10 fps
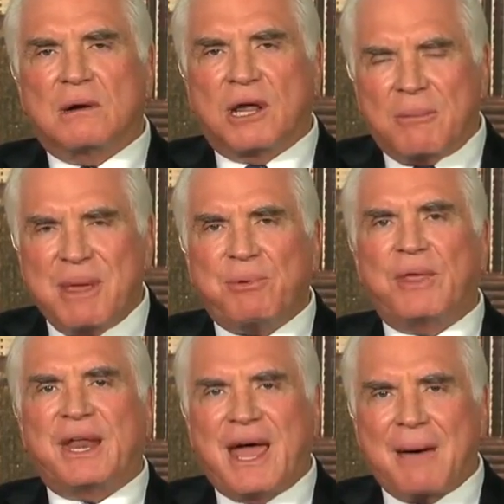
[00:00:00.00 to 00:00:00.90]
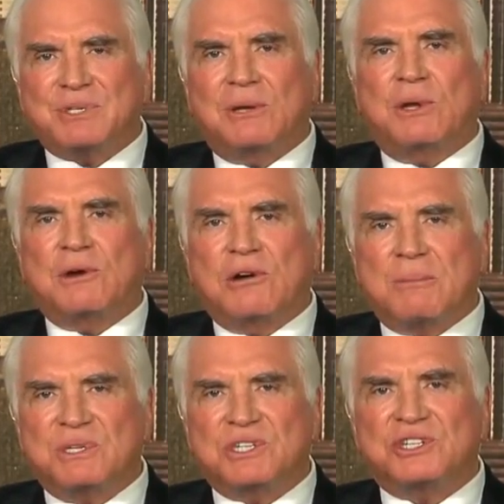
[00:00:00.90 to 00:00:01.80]
are the people that absolutely are in a
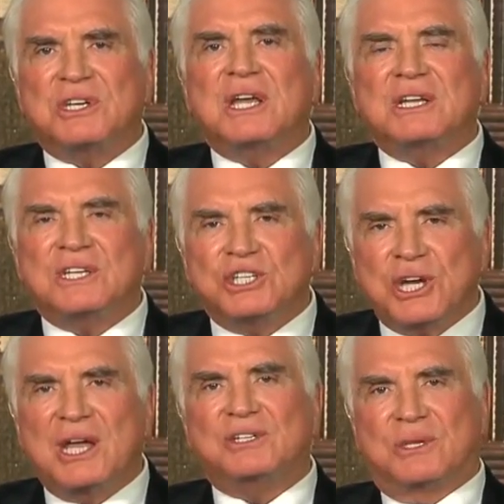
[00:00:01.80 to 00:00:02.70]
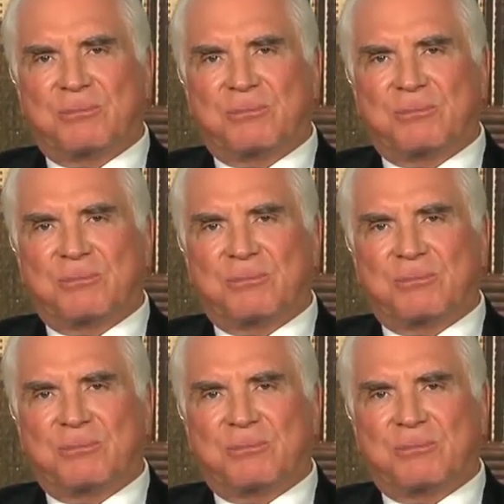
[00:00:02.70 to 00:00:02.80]
position to change the